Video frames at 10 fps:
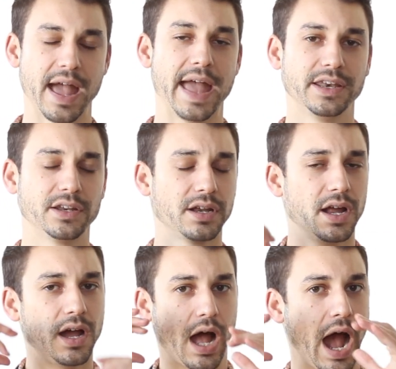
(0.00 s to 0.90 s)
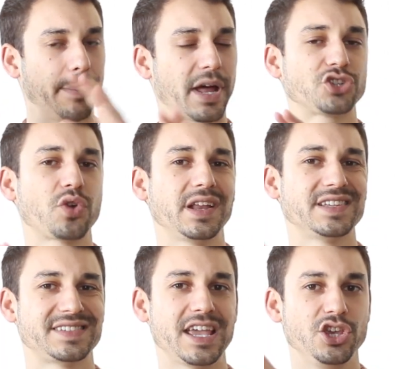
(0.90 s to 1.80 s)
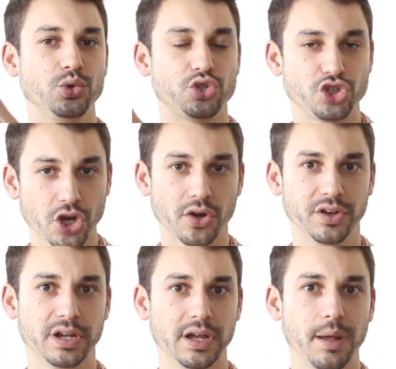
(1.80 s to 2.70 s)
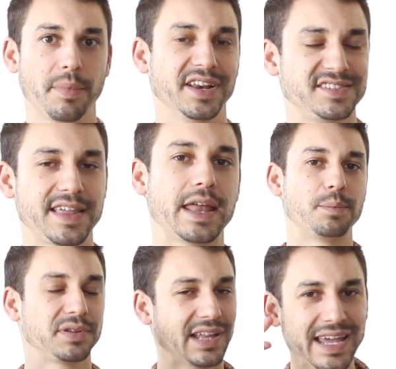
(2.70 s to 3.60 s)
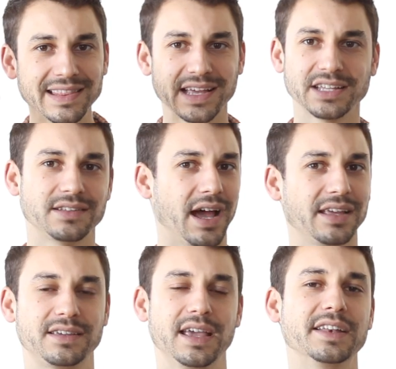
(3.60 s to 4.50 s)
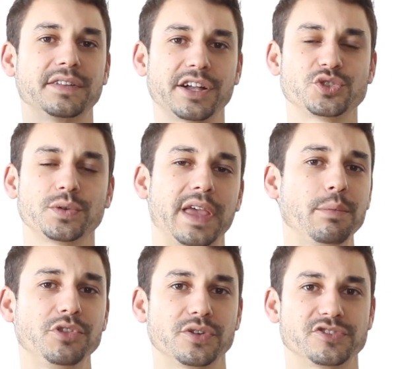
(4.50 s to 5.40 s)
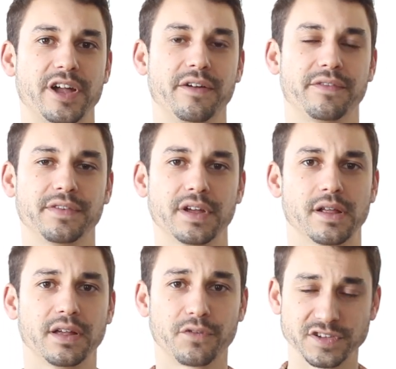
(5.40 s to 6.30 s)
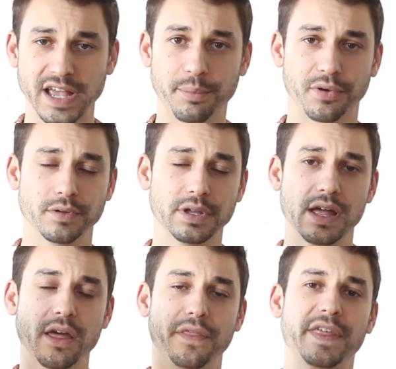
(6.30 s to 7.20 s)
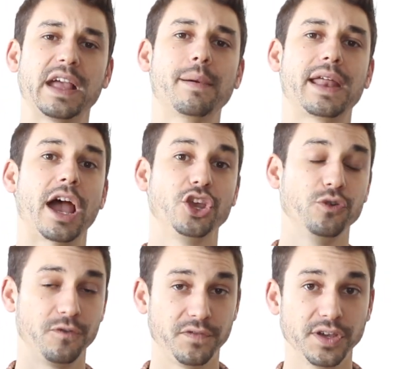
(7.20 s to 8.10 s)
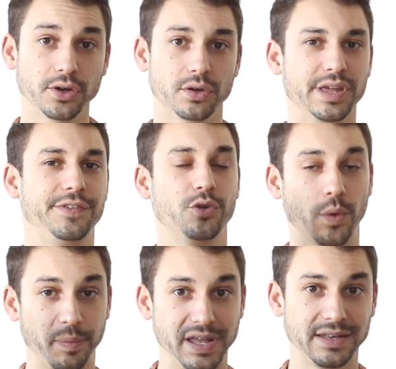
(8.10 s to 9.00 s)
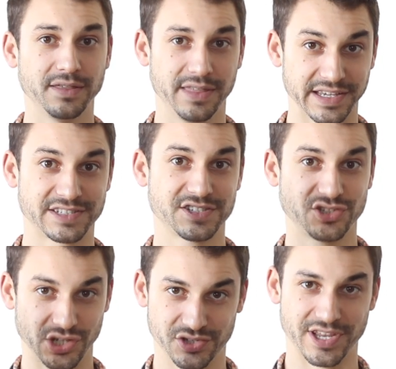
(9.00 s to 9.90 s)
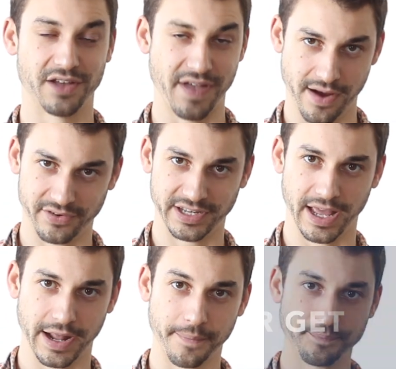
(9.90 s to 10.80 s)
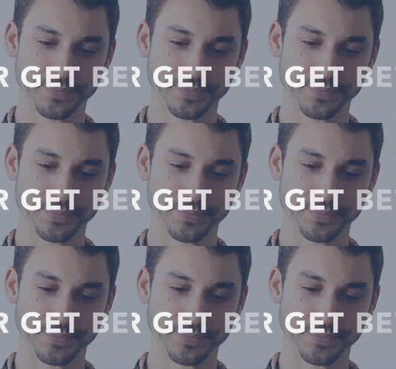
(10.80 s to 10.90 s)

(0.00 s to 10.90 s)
And I'm not trying to say you should, but instead play like an intellectual game with yourself. For example, think about how you feel if you repeat this to yourself every day.